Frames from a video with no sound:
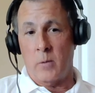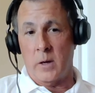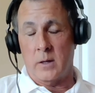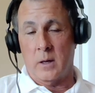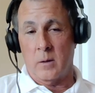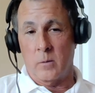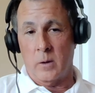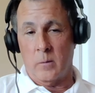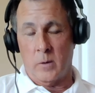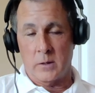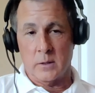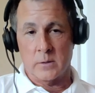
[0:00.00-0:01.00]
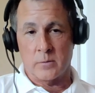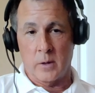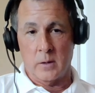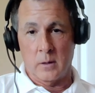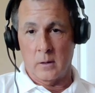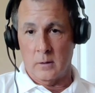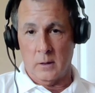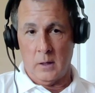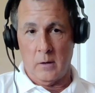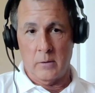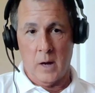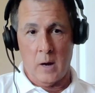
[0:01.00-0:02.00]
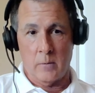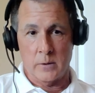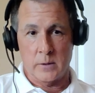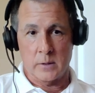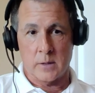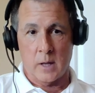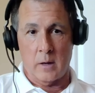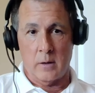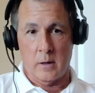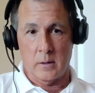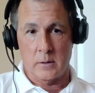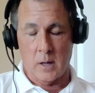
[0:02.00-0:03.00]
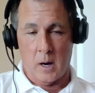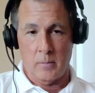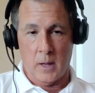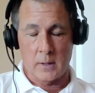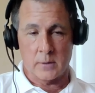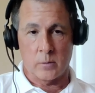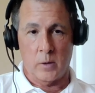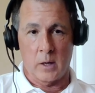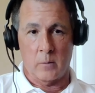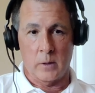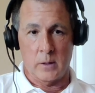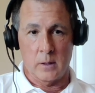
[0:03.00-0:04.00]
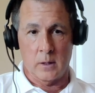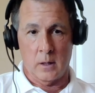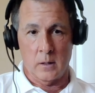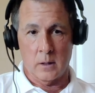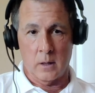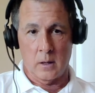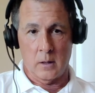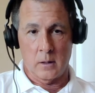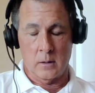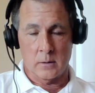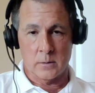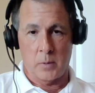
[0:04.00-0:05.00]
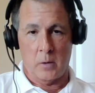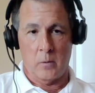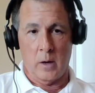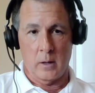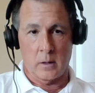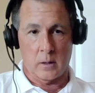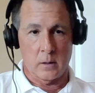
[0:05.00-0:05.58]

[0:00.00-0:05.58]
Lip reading: we do. We just Leo and I were just out on a job last week. We did a spillway in